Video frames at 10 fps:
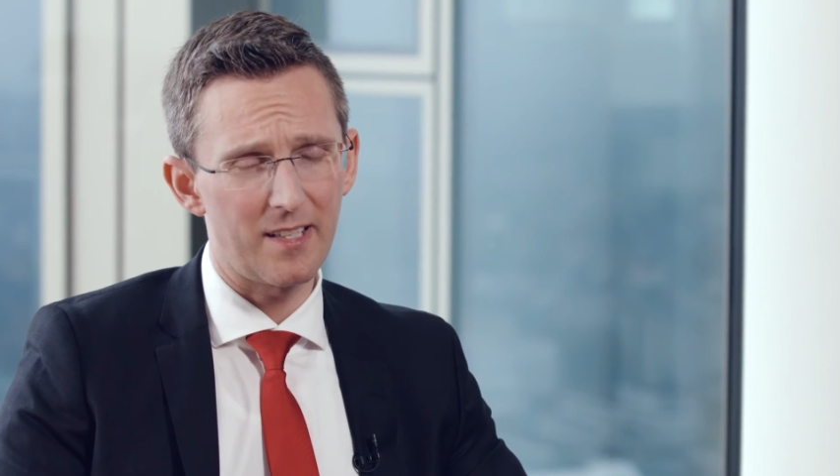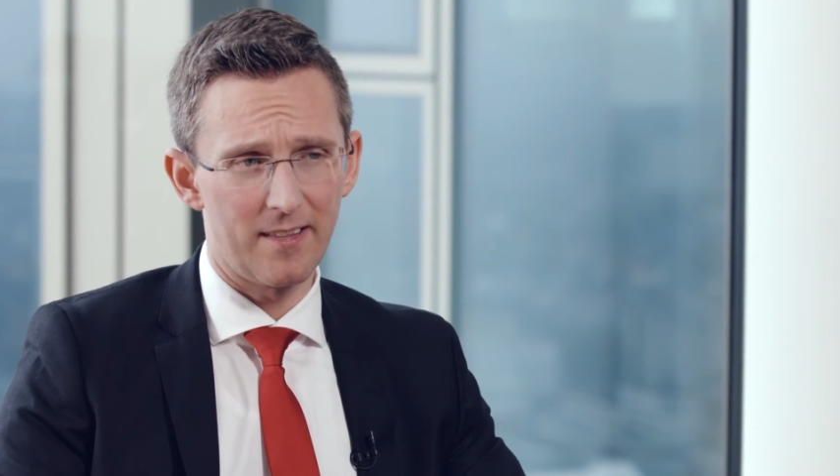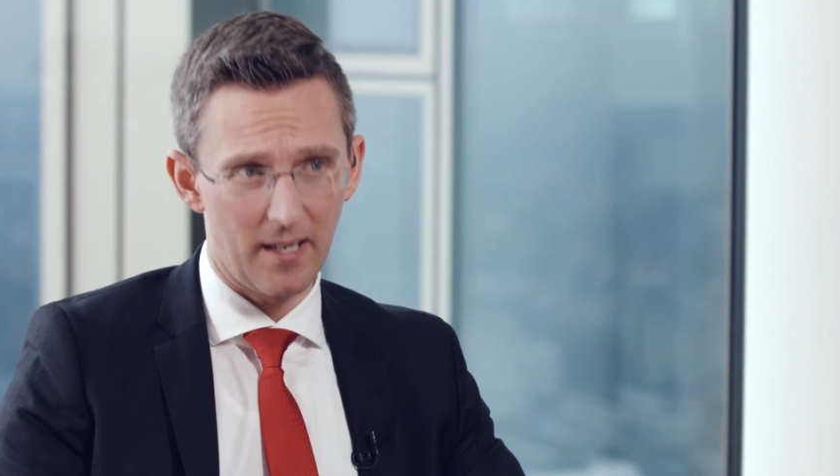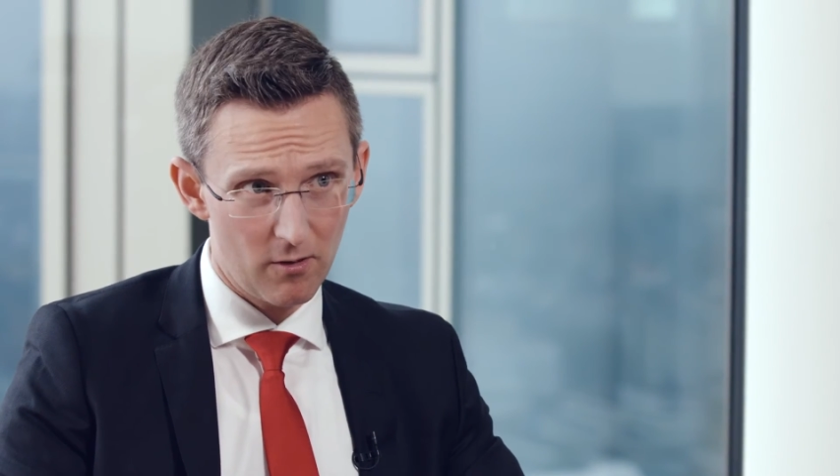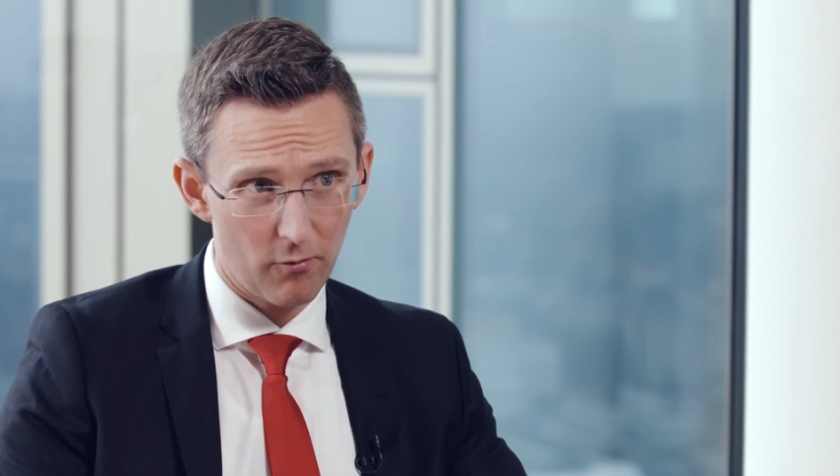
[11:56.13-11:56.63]
And
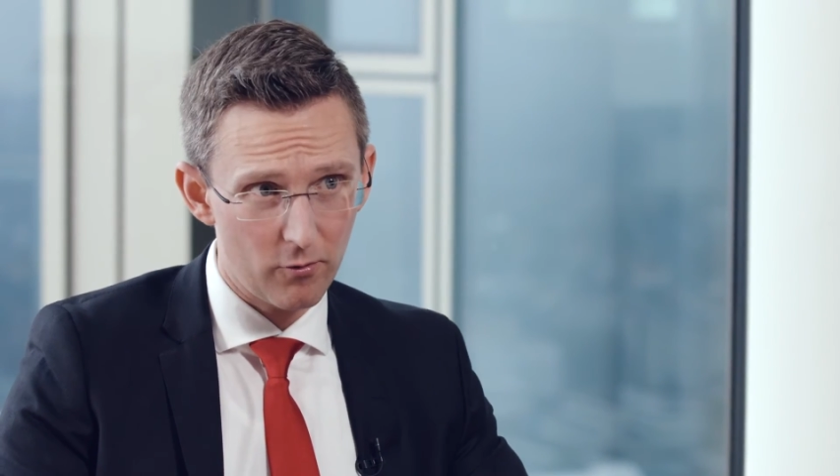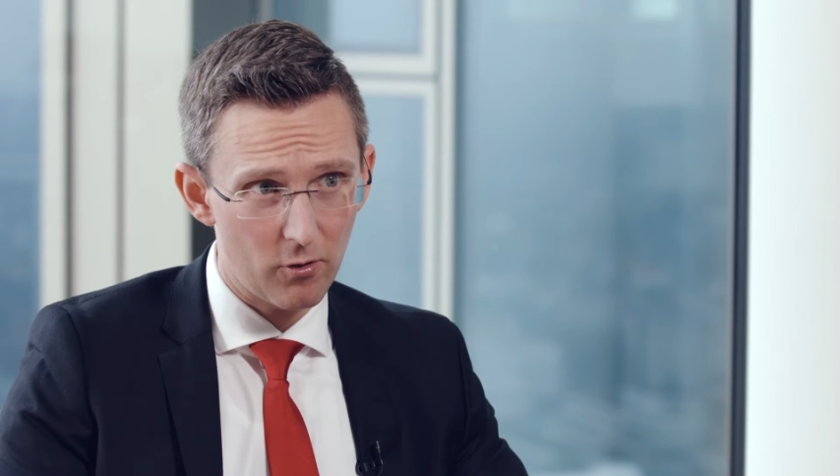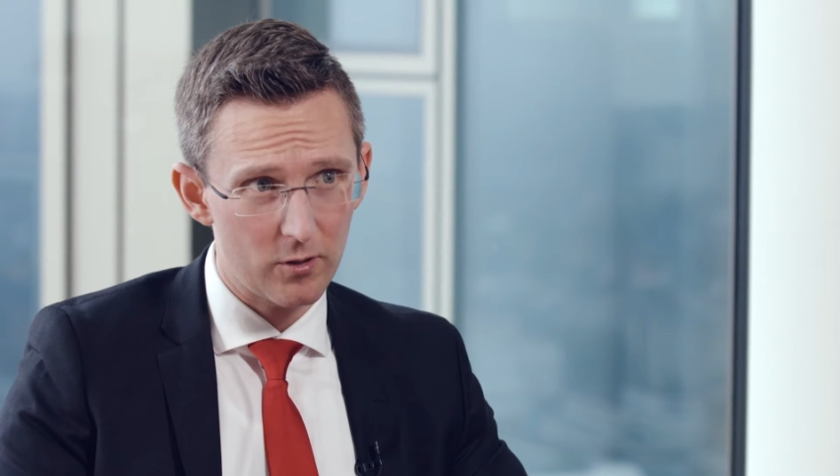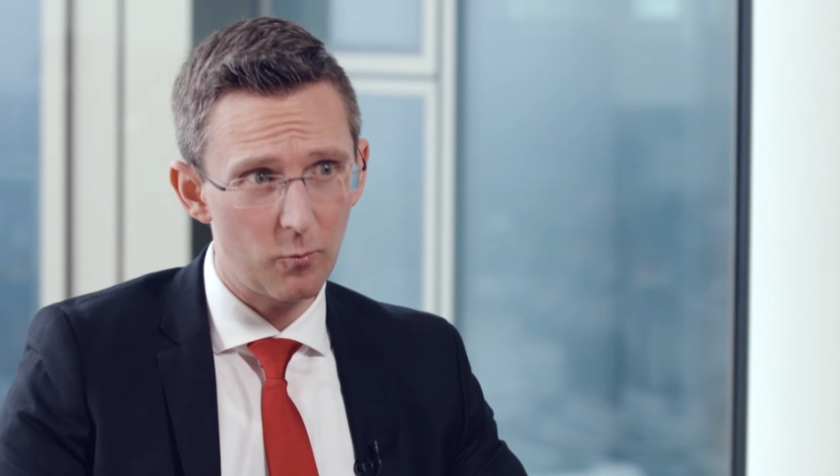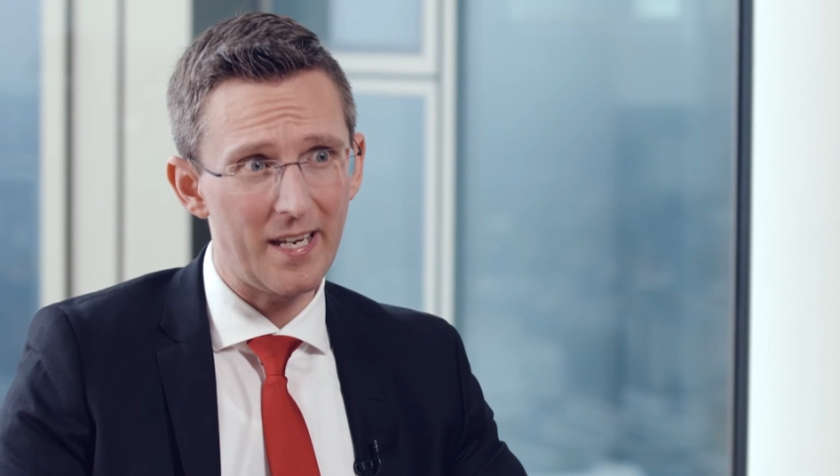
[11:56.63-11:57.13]
then, of
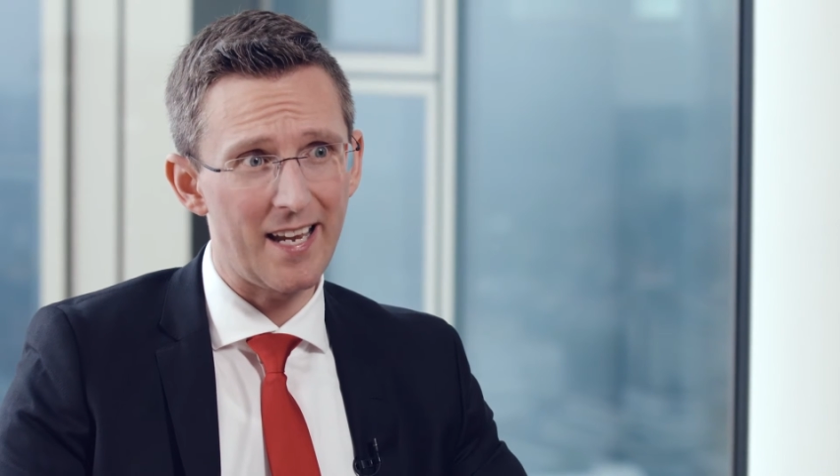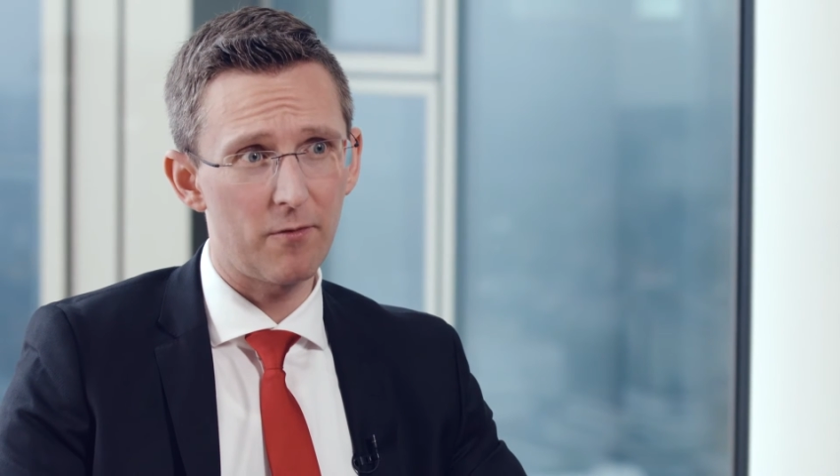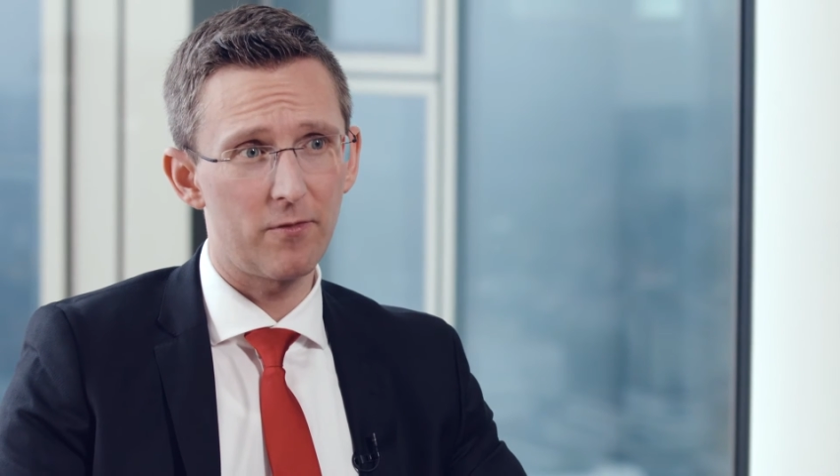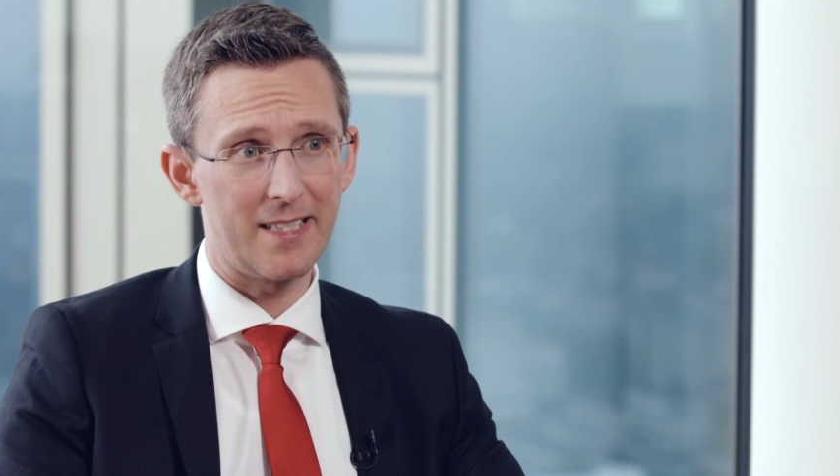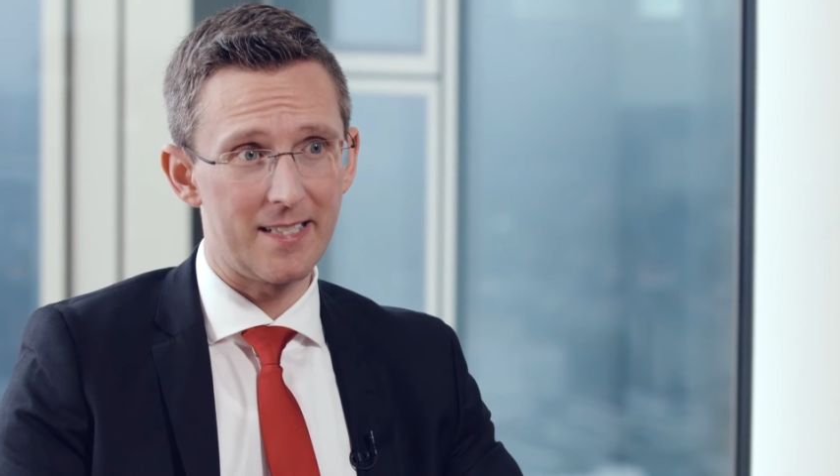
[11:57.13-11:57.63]
course, we
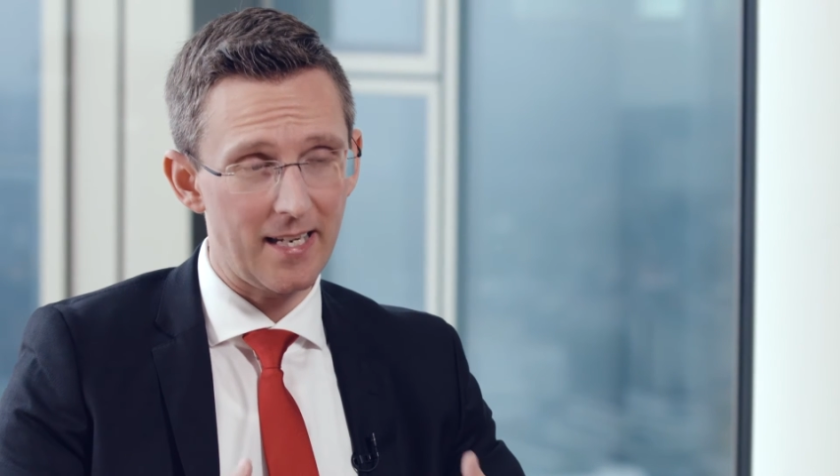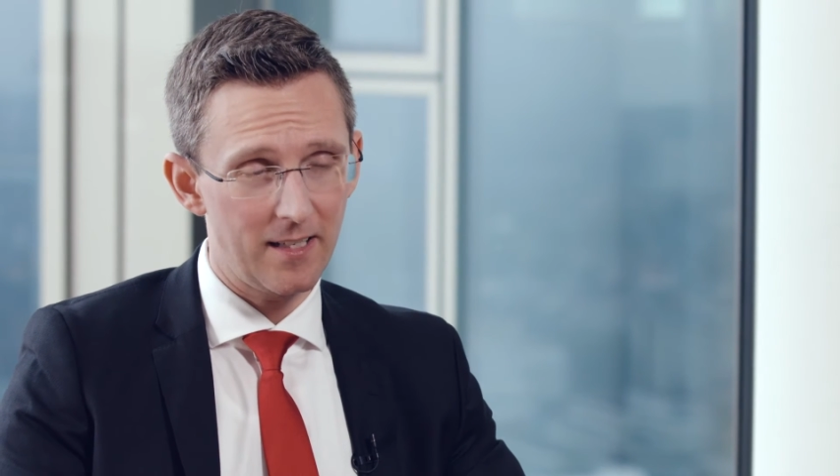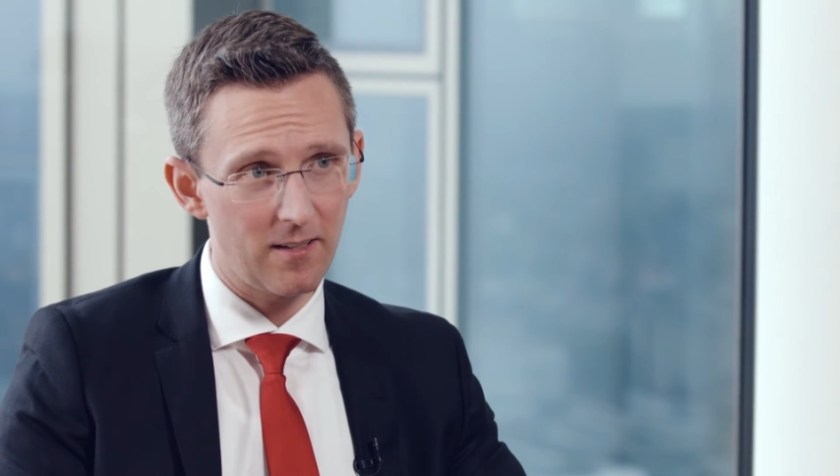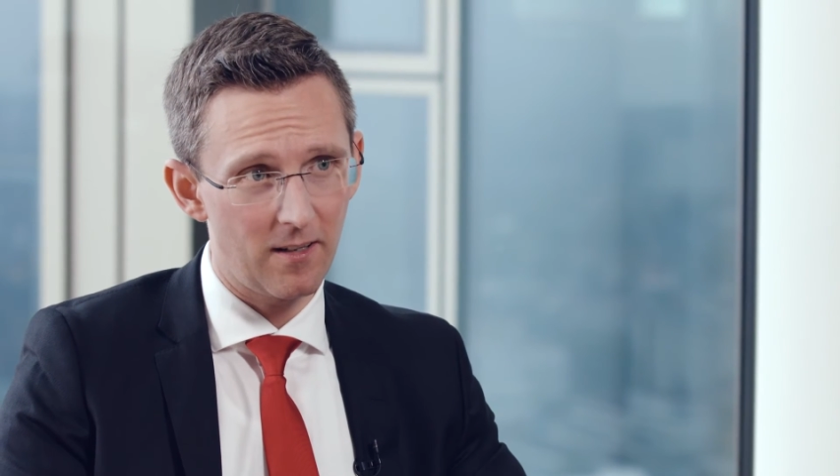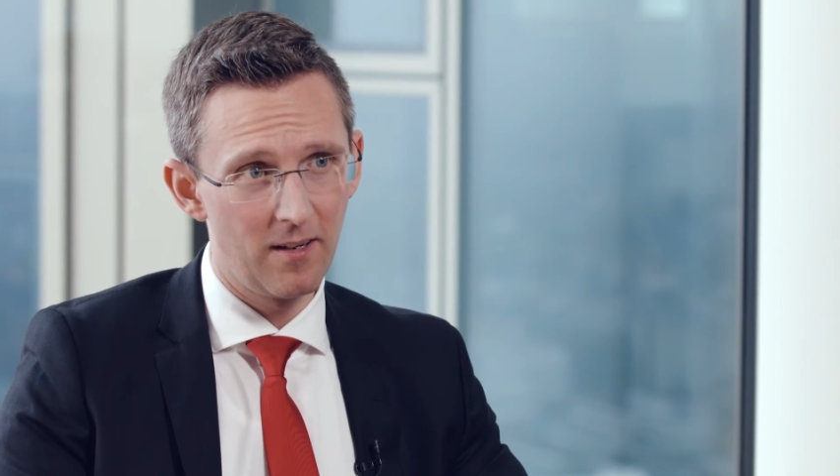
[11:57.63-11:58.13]
have the
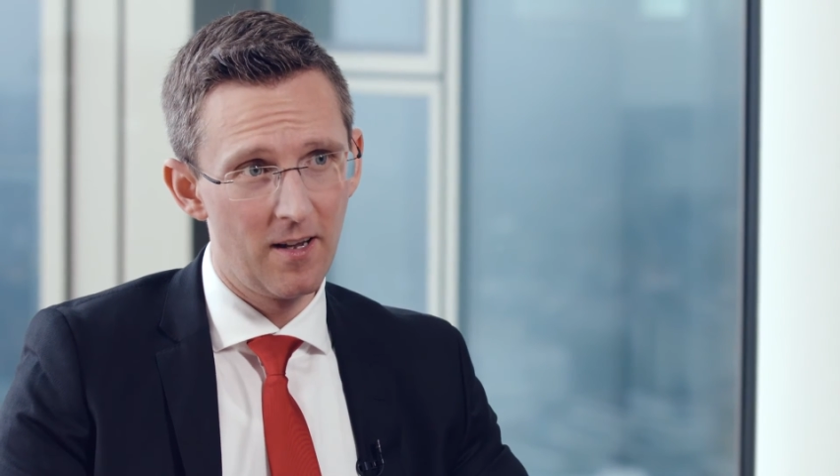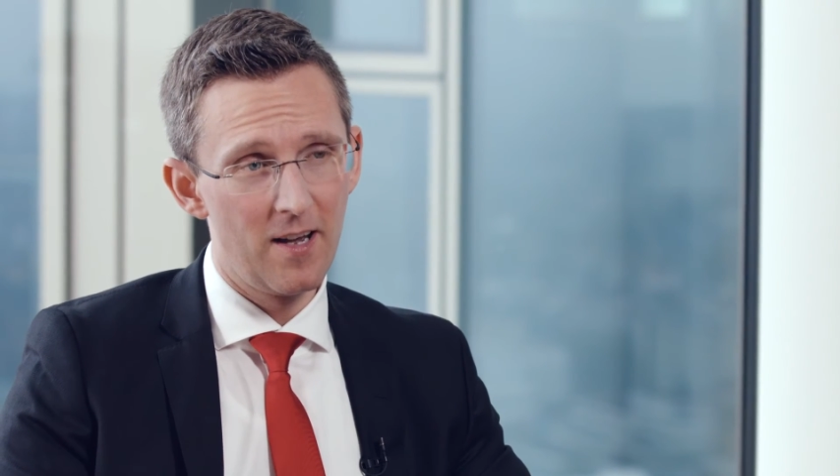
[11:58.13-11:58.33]
data